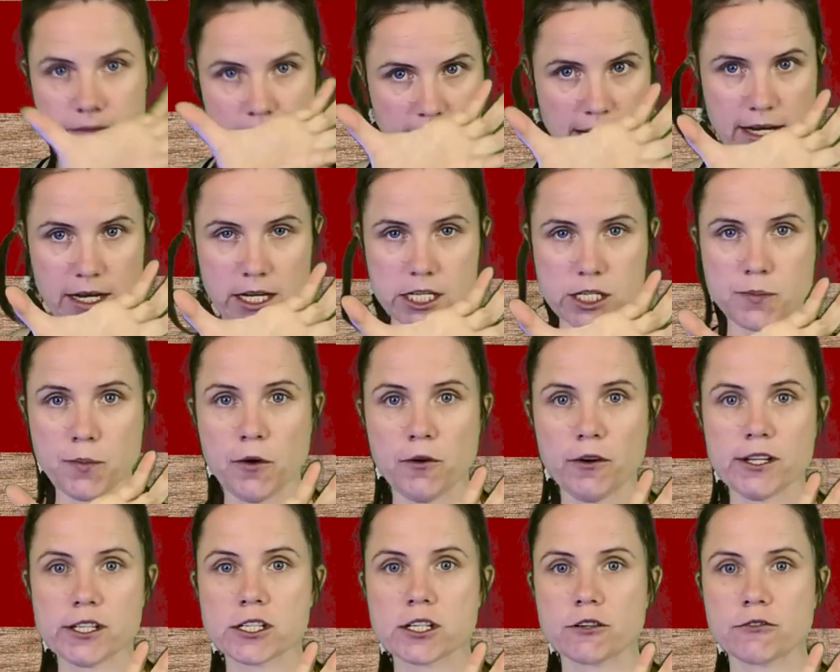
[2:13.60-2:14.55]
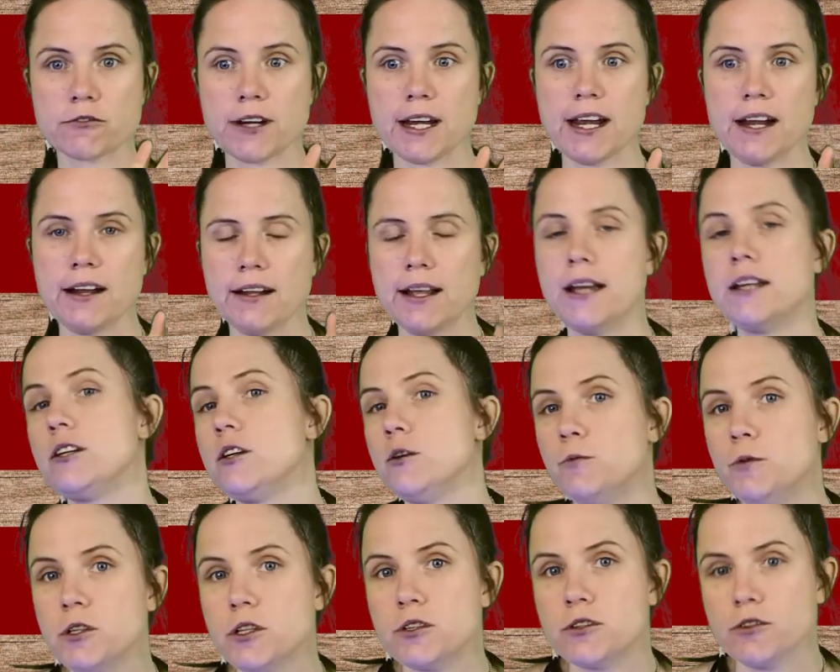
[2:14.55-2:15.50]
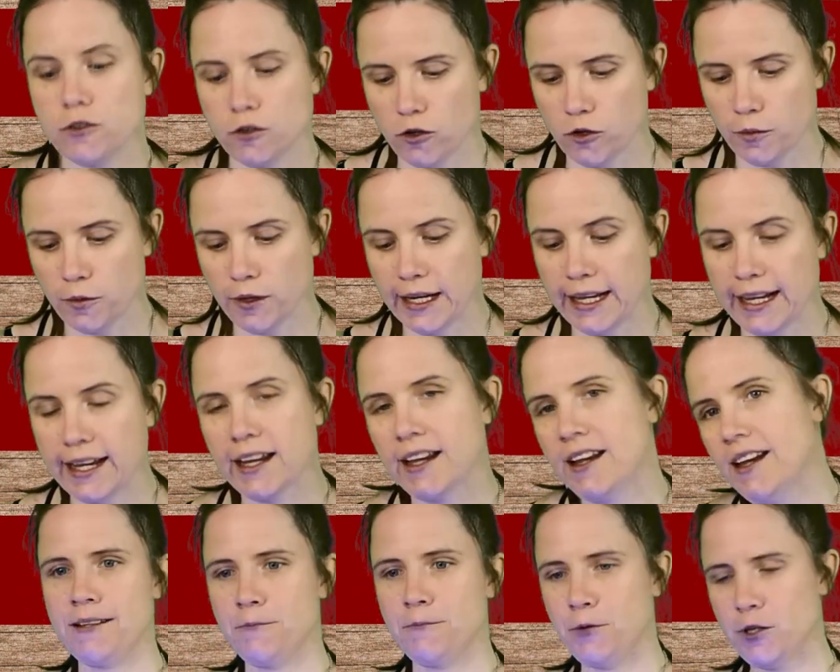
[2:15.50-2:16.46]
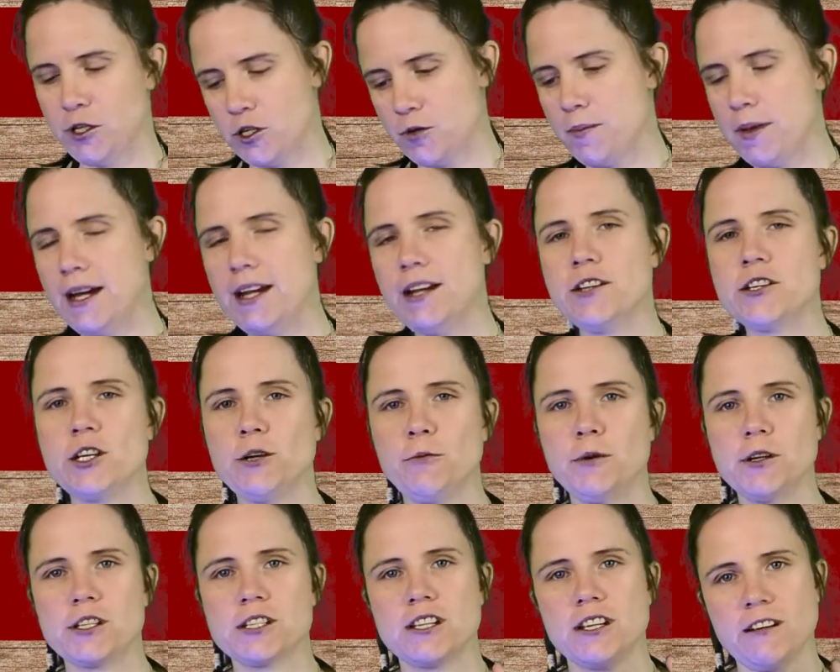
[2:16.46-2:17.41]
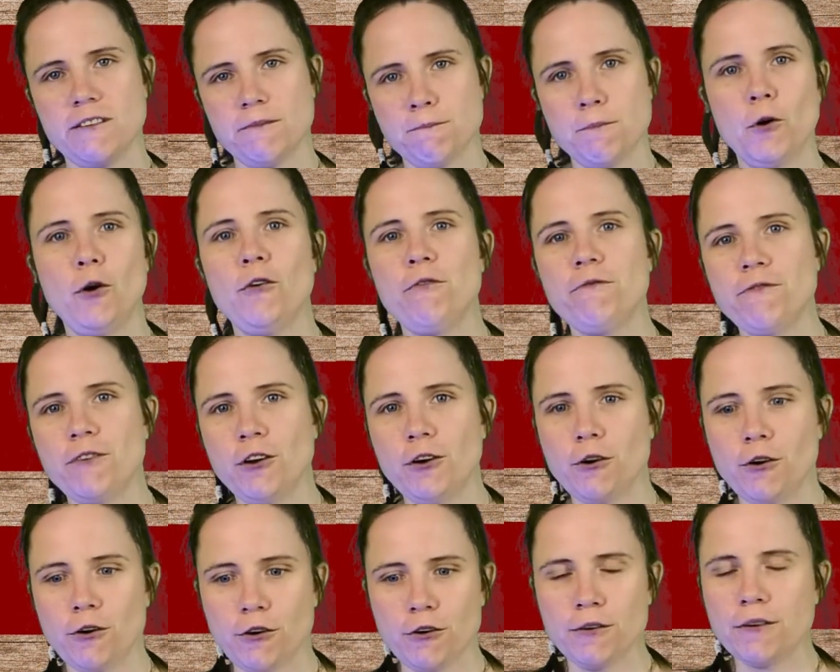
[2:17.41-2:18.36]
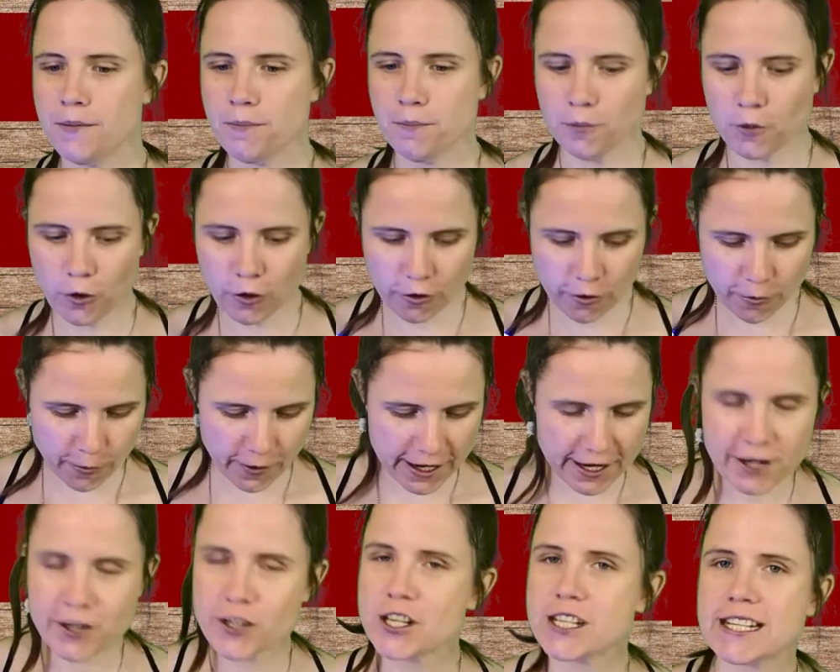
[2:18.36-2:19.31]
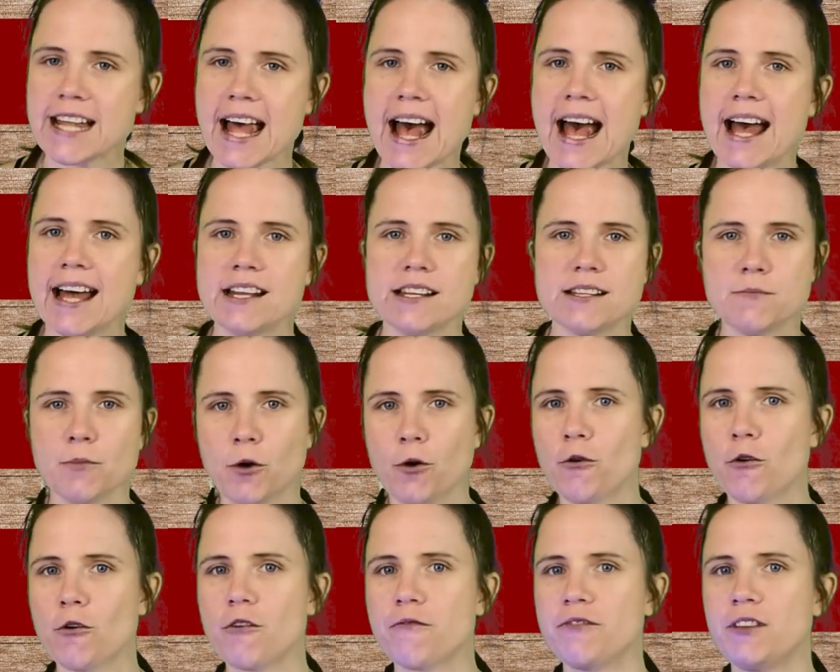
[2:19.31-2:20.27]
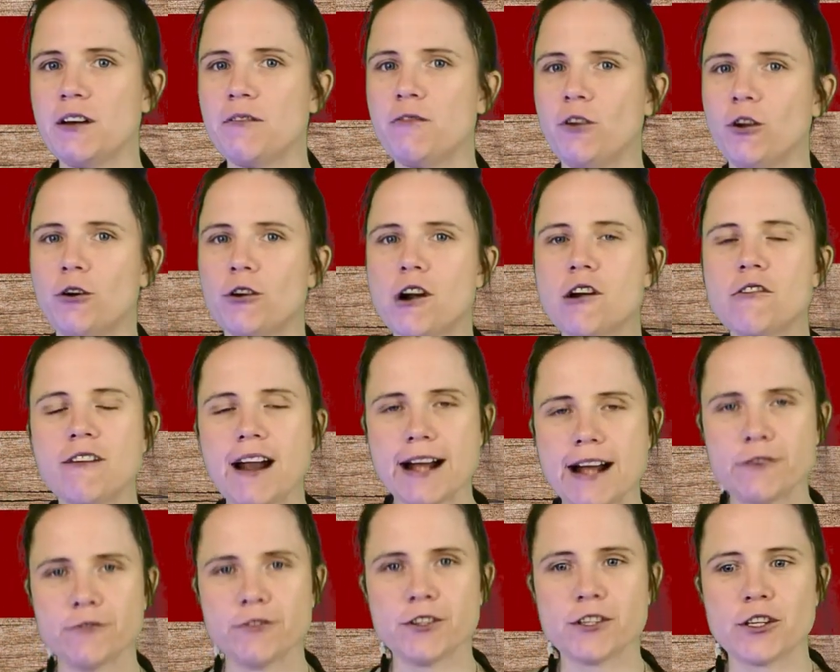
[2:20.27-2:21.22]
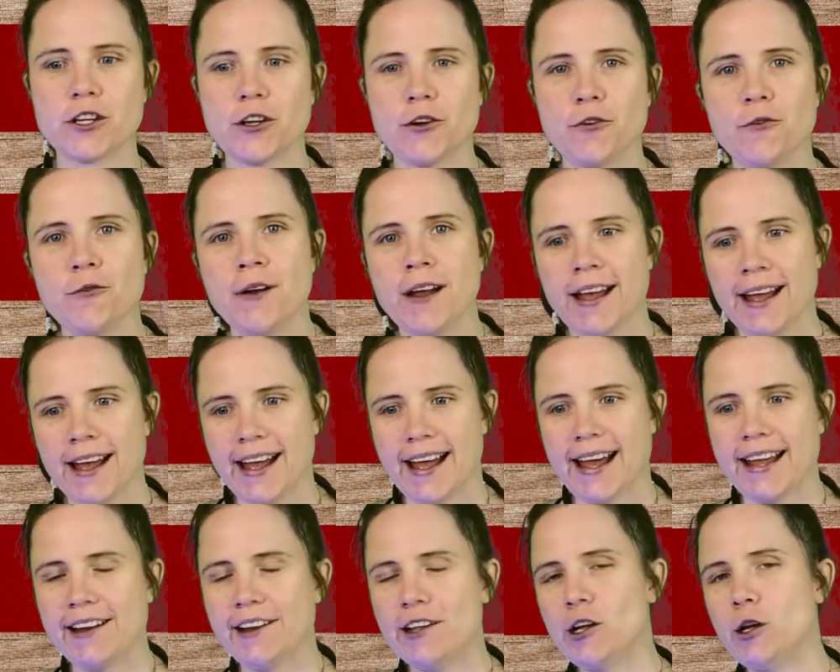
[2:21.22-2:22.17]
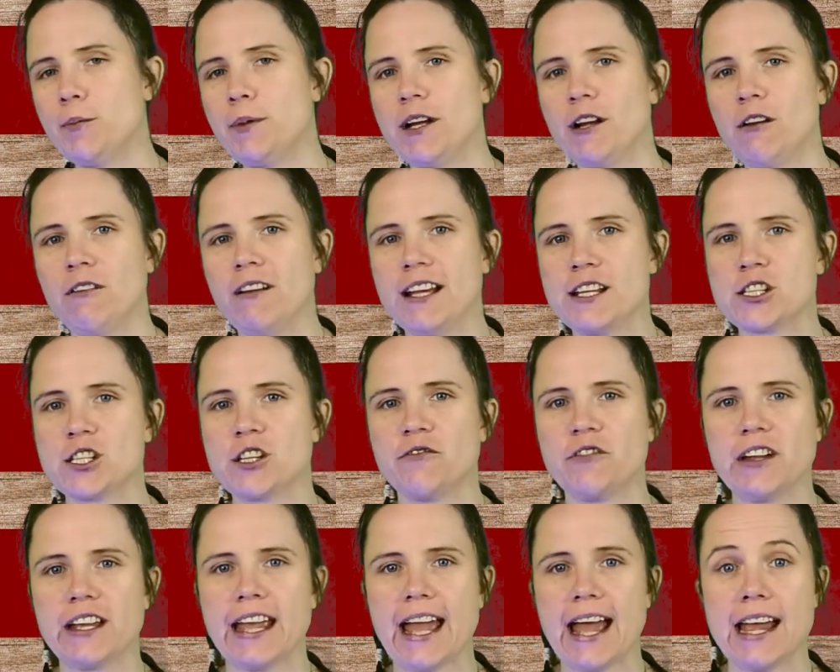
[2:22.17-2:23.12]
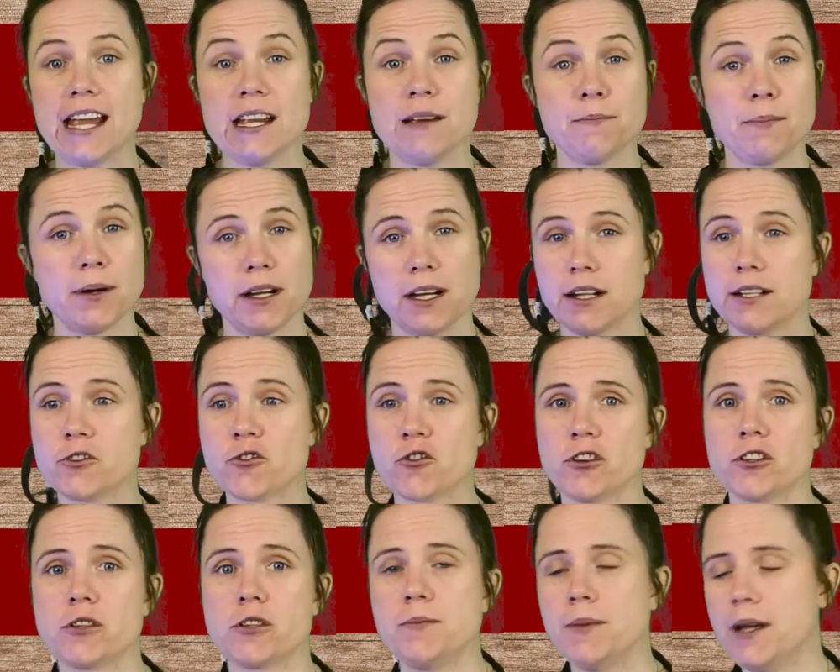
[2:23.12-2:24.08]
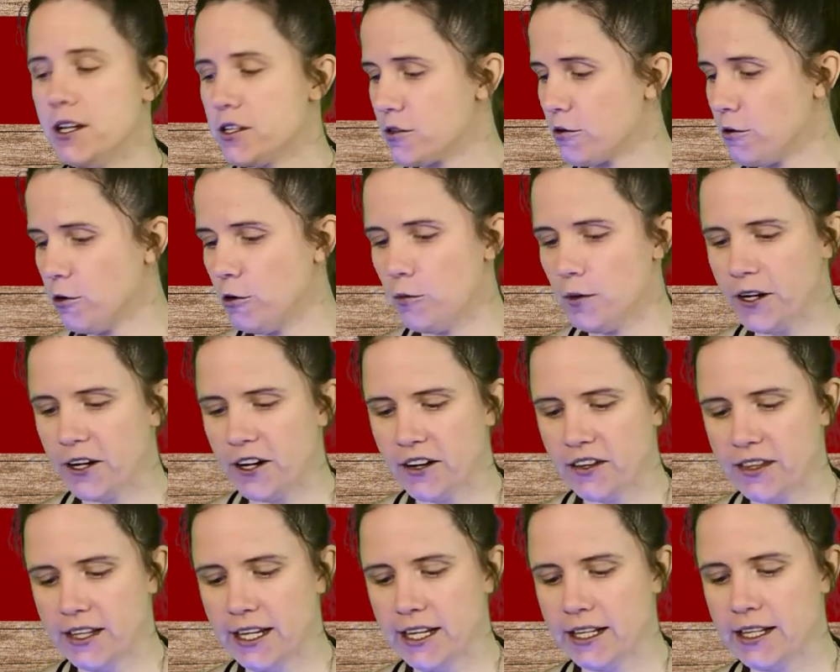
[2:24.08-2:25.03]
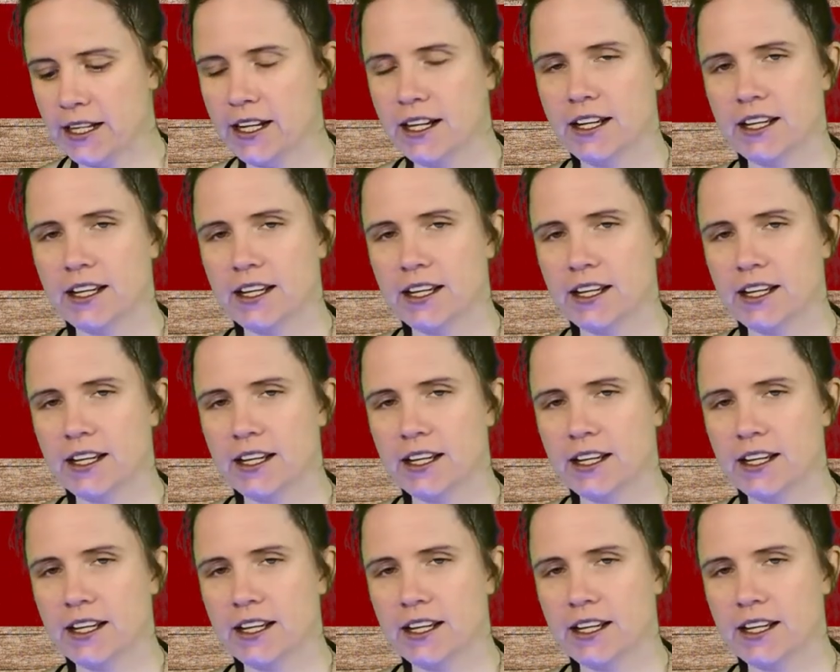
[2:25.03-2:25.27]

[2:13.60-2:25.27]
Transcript: in a smaller screen that you would do normally, which means you would see more floor, more where you stand, more of the floor around you, and a little bit or less of a game, but trust me, it's all worth it.